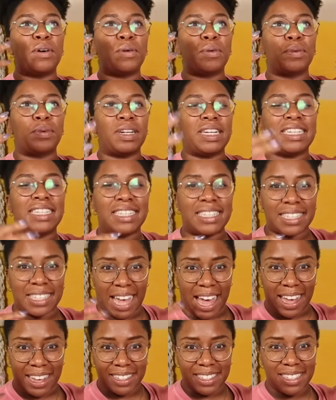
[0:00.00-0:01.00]

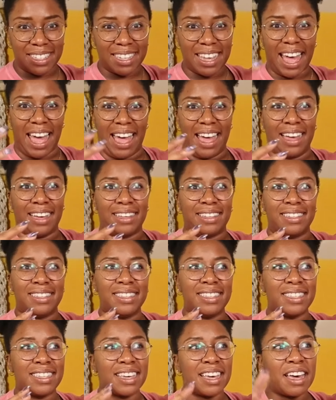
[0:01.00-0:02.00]
reset
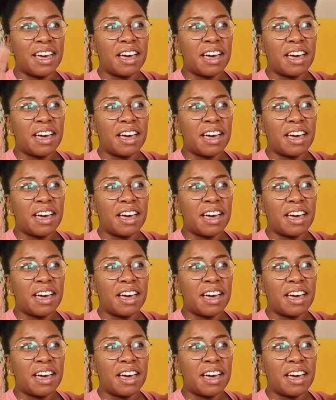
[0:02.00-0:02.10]
and